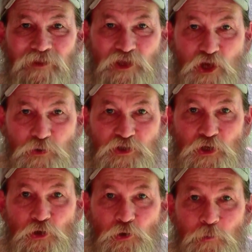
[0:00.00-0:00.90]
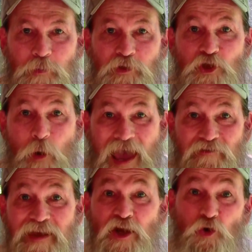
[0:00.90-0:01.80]
YouTube, you
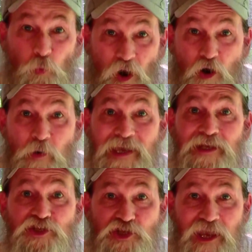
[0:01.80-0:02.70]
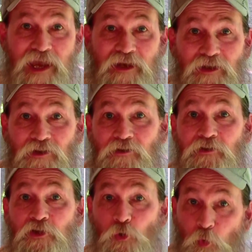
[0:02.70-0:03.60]
have a growing channel.
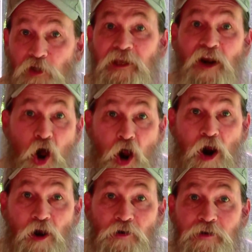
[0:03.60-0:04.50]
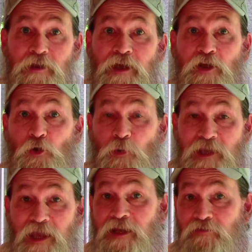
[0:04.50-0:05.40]
You're working hard at
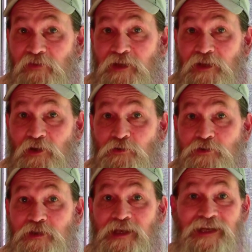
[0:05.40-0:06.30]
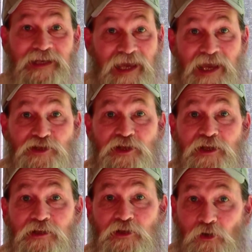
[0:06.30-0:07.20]
creating videos and
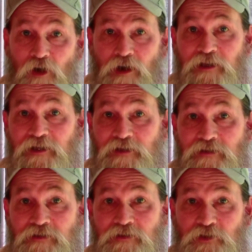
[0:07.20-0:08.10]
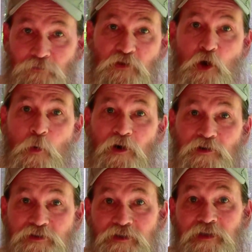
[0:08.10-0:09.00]
engaging your audience, your
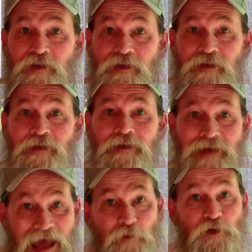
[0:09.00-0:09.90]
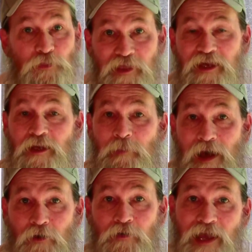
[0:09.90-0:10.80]
viewers. Now you're thinking
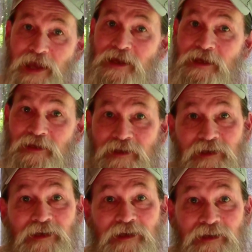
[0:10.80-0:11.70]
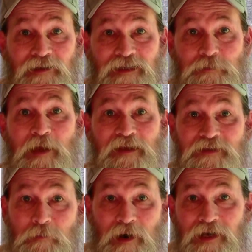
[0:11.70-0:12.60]
about, hey, let's make
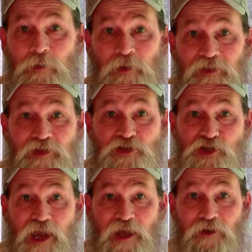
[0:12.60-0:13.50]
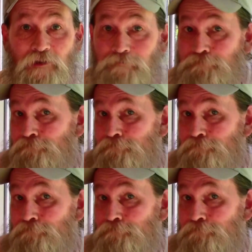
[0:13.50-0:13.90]
some money with this channel.